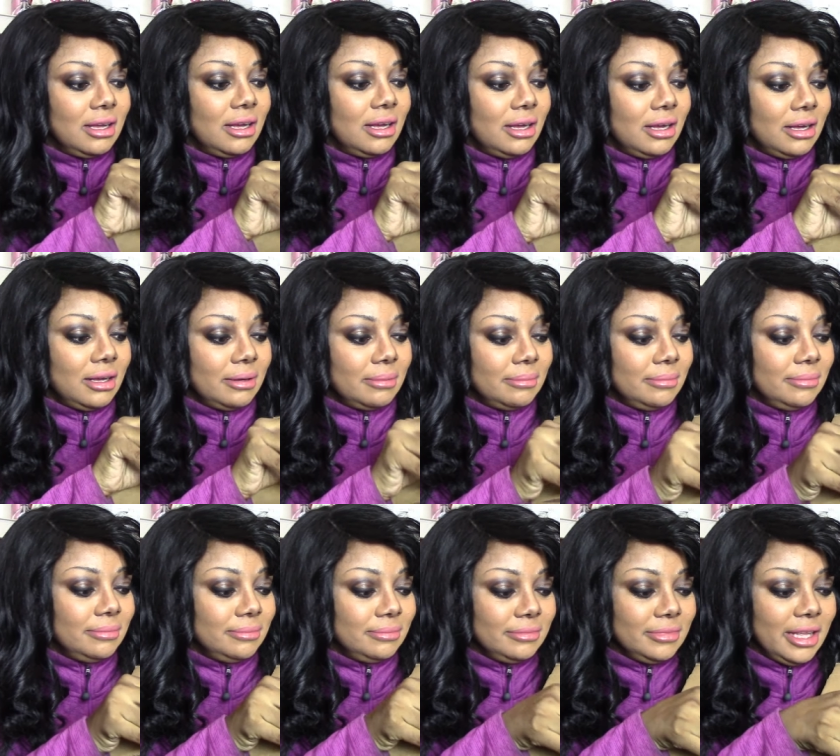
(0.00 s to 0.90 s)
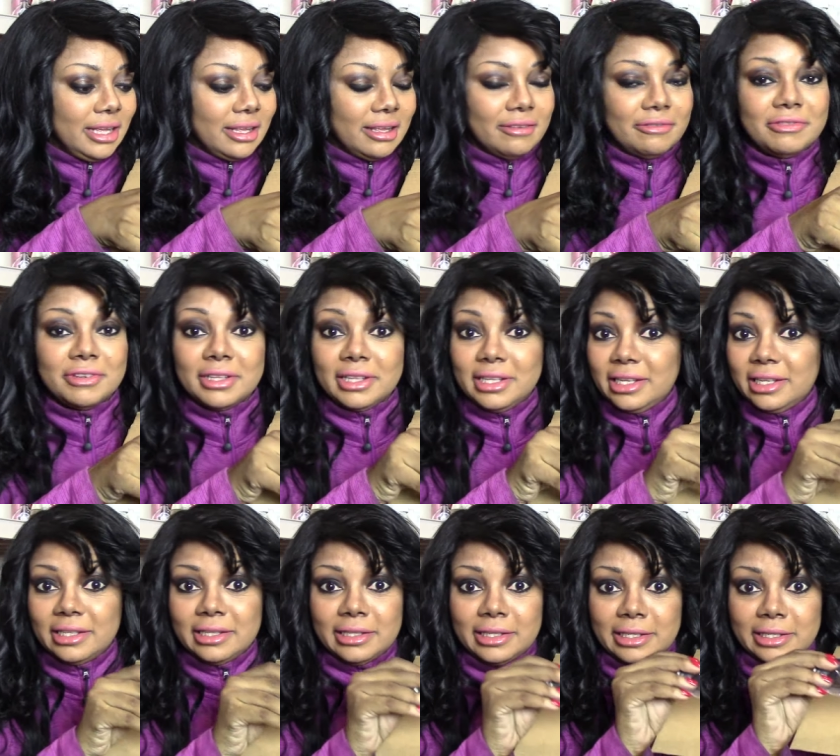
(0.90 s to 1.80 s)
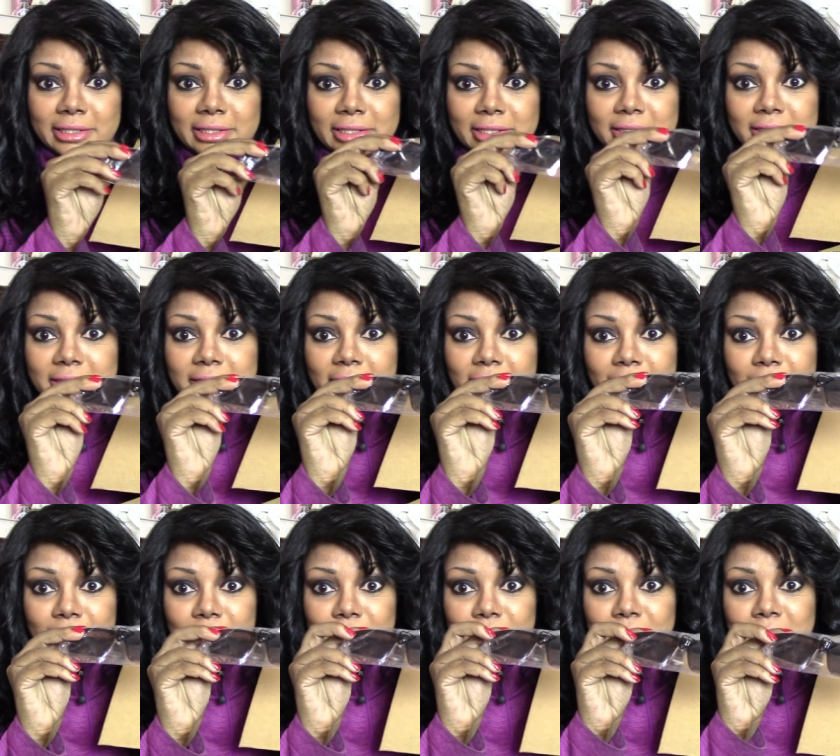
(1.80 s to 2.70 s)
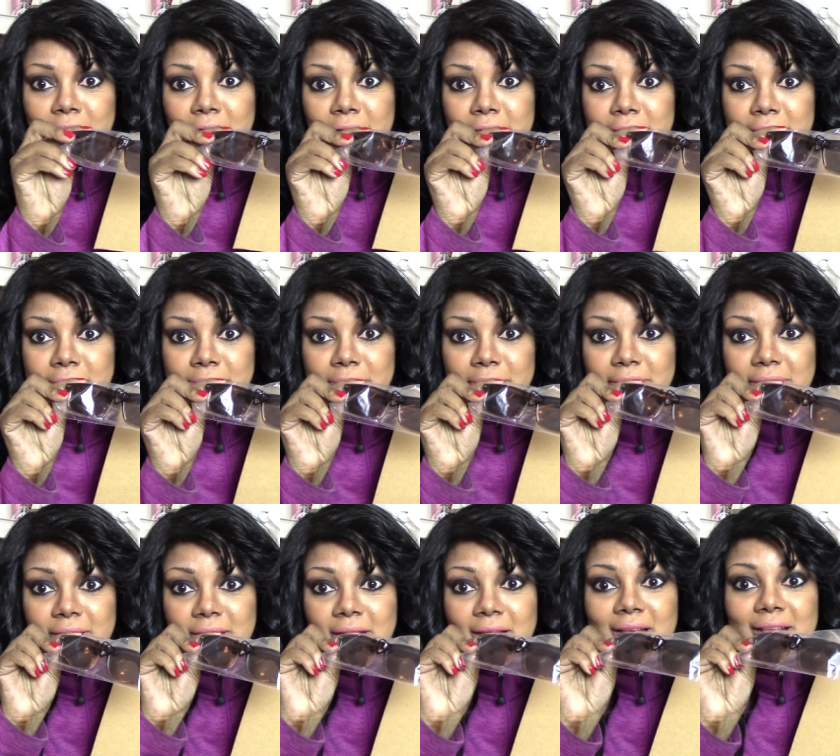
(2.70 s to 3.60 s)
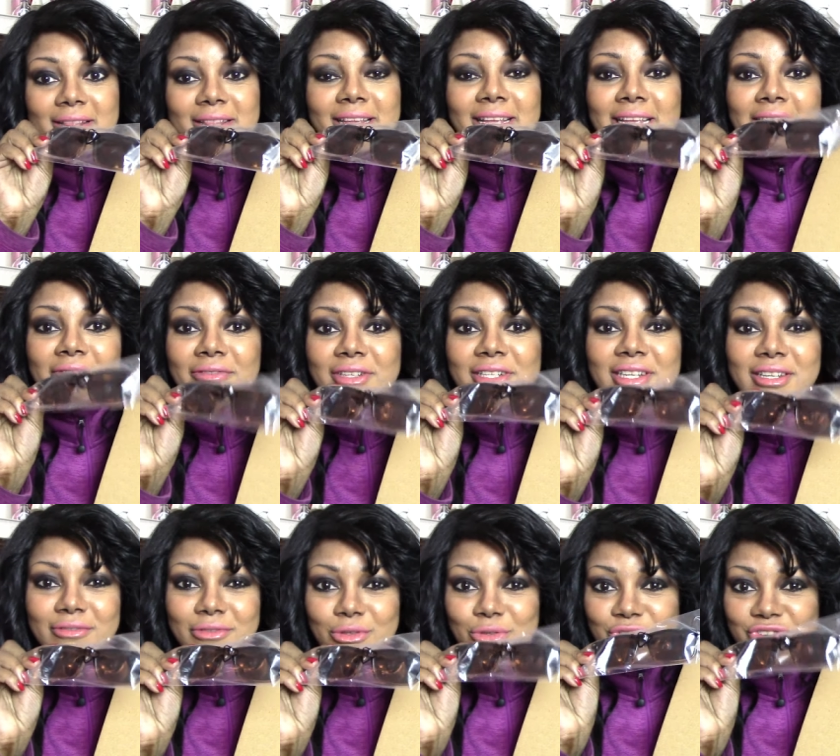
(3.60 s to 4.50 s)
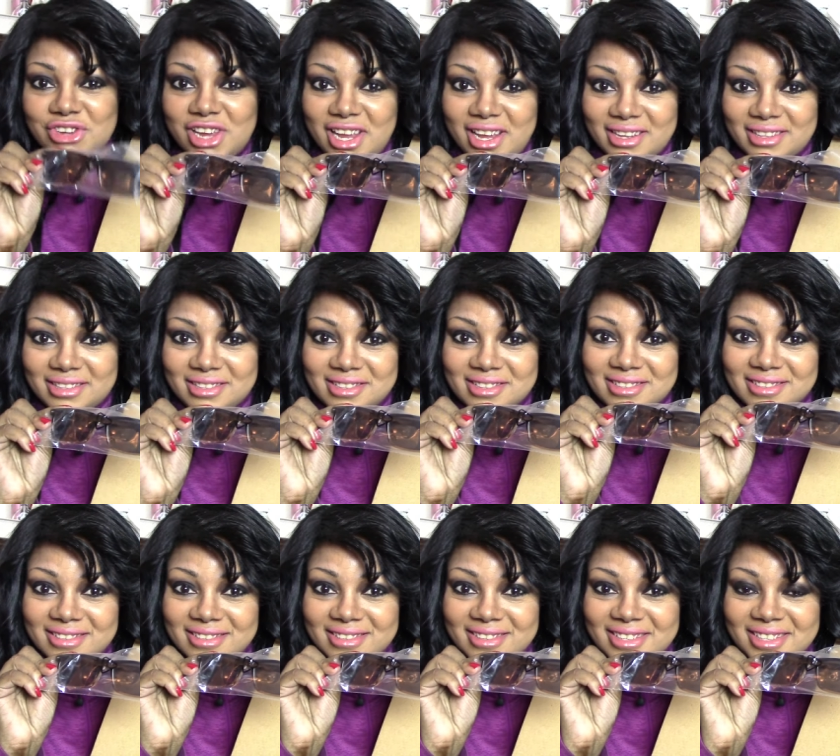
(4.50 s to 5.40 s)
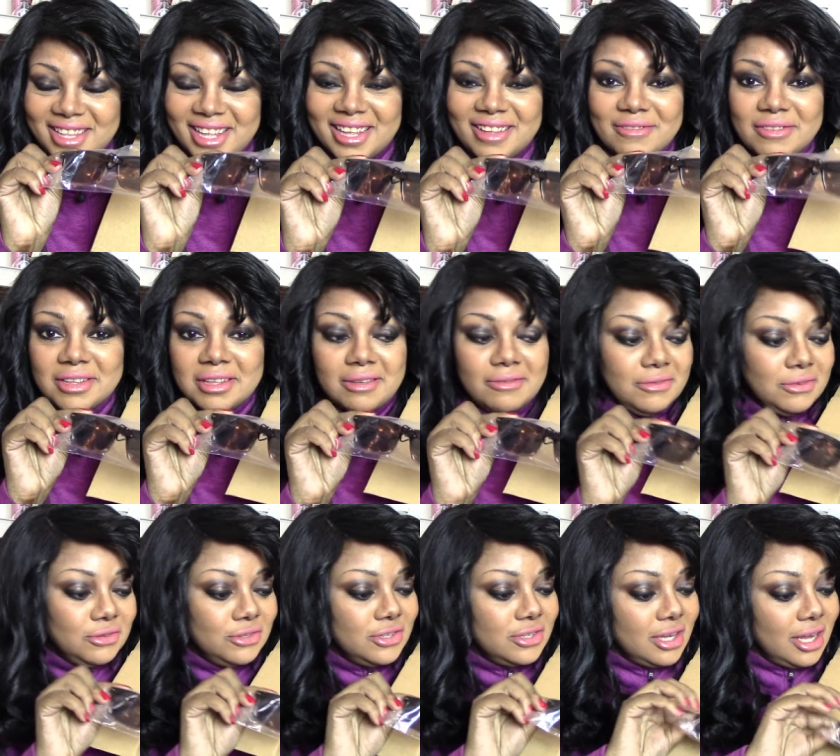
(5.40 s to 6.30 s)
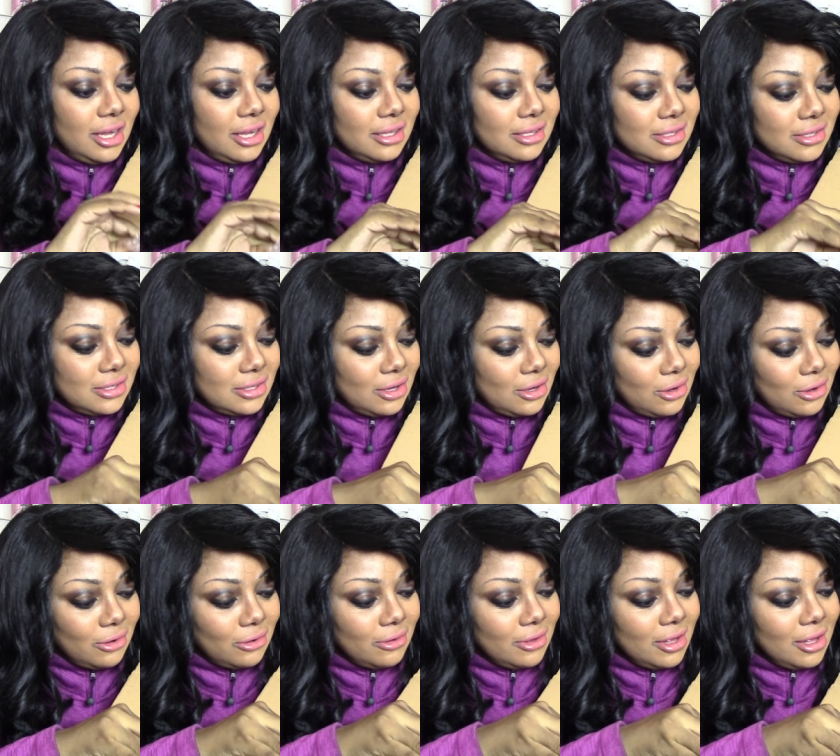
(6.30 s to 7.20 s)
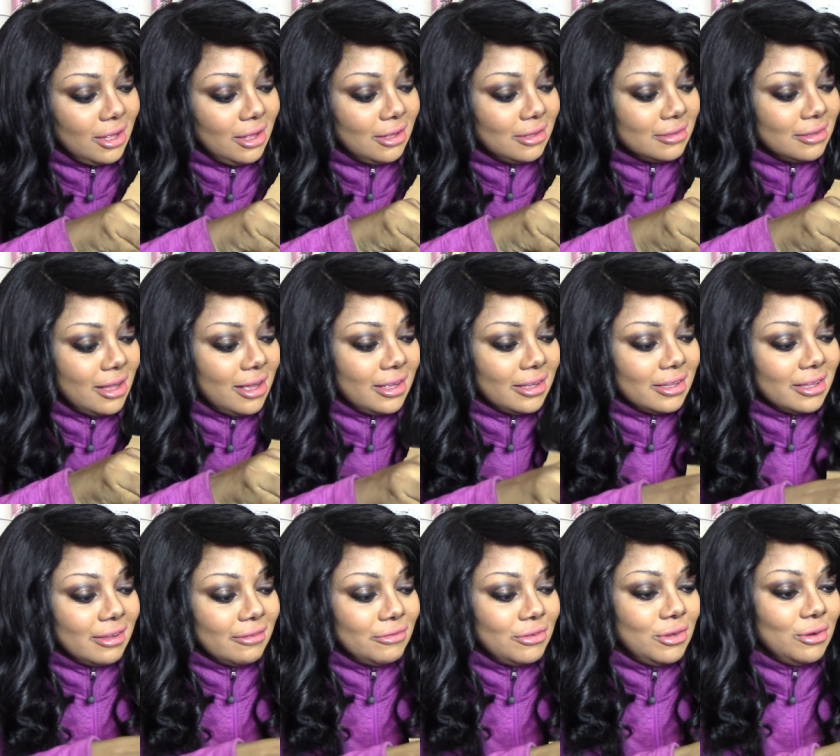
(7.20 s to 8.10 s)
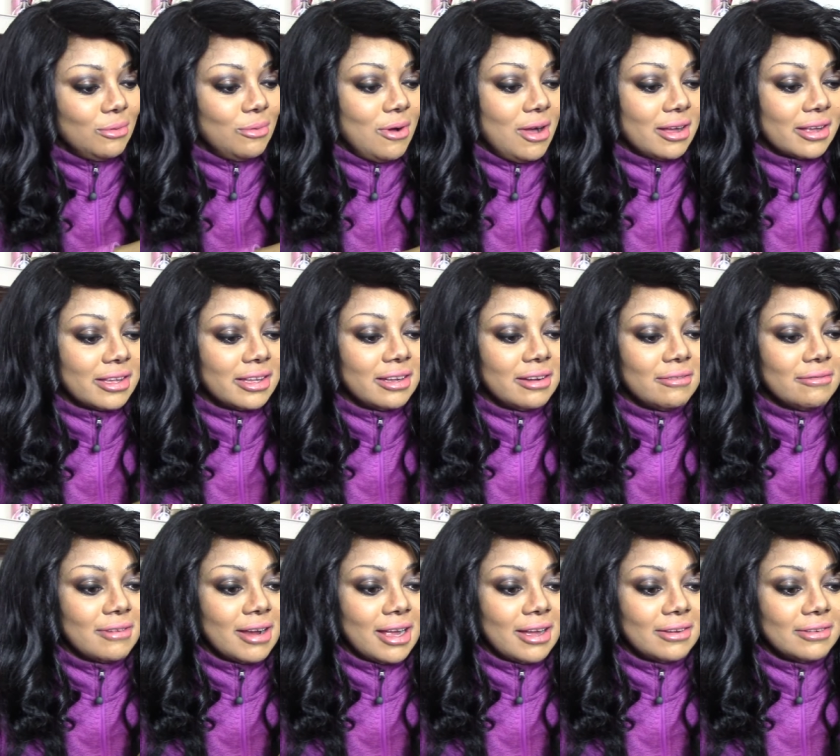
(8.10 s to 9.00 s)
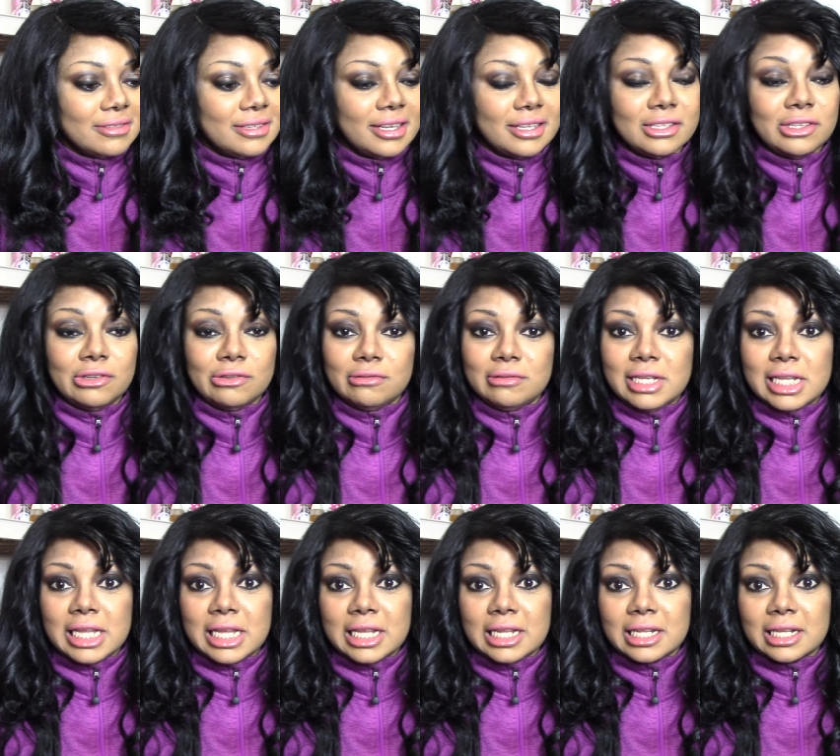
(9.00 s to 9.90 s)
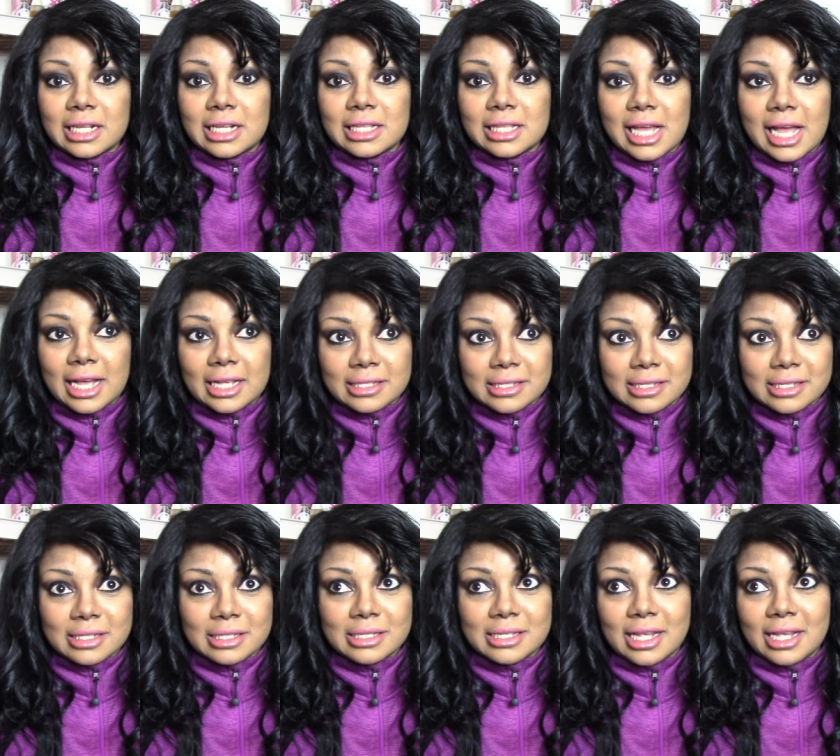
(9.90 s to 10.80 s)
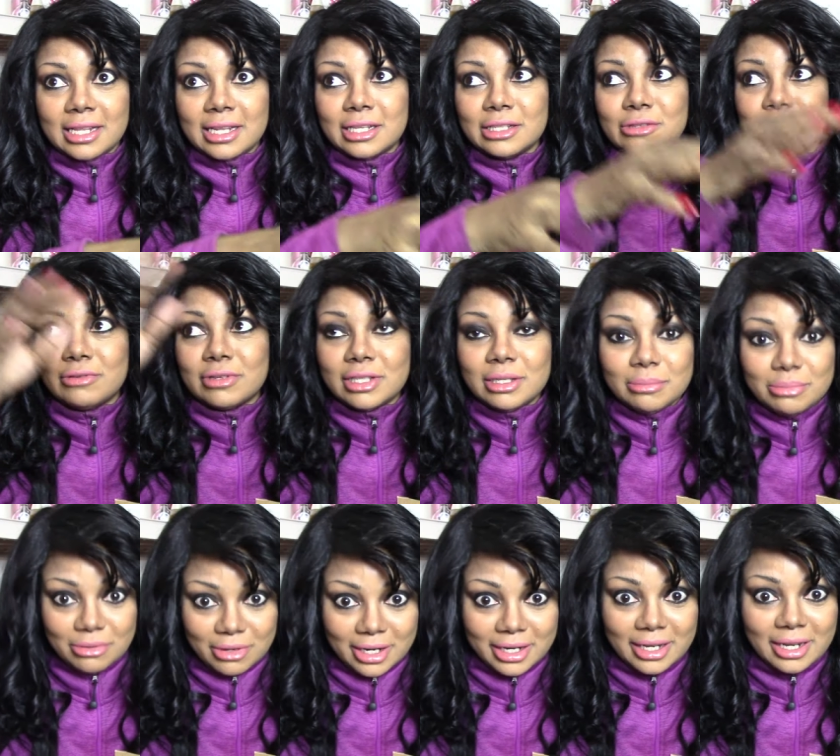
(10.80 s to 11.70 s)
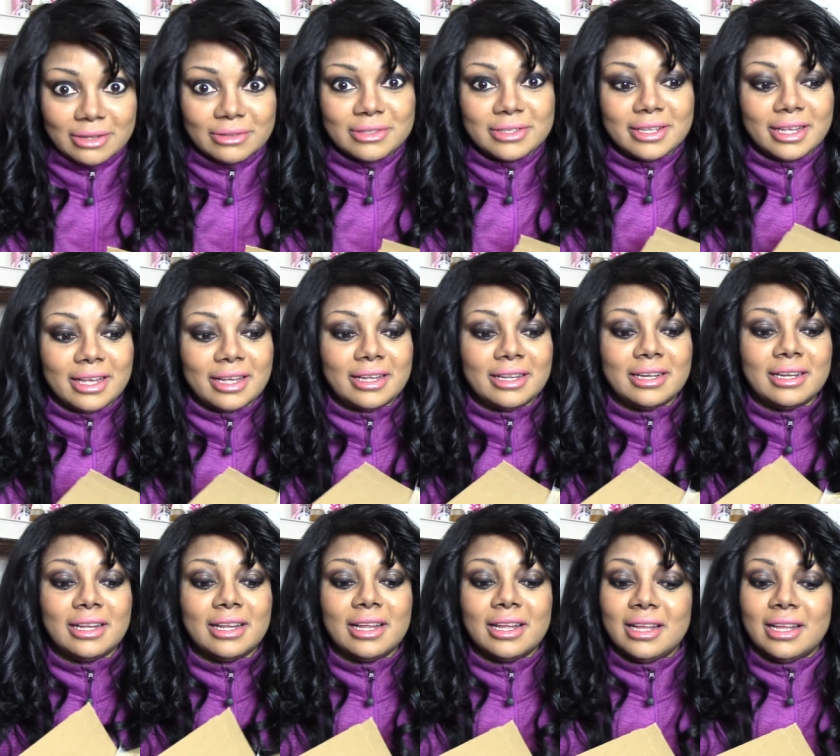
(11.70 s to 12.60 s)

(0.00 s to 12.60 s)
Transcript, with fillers: um, like affiliate links and stuff for you guys. But they even give you shades. They even give you shades. So like if you're walking around and you need glasses and it's really bright outside,